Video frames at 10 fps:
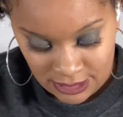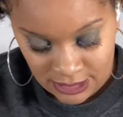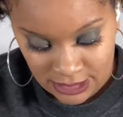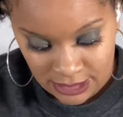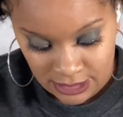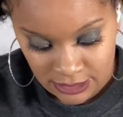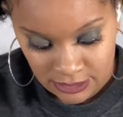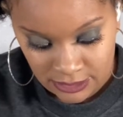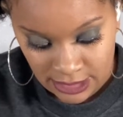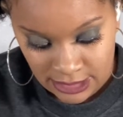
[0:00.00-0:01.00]
the
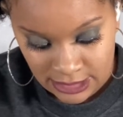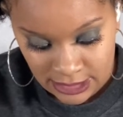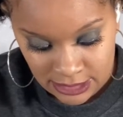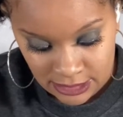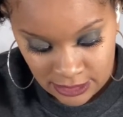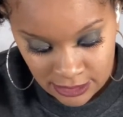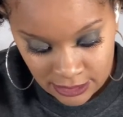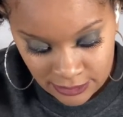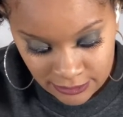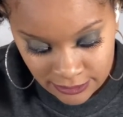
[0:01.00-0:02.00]
little excess off.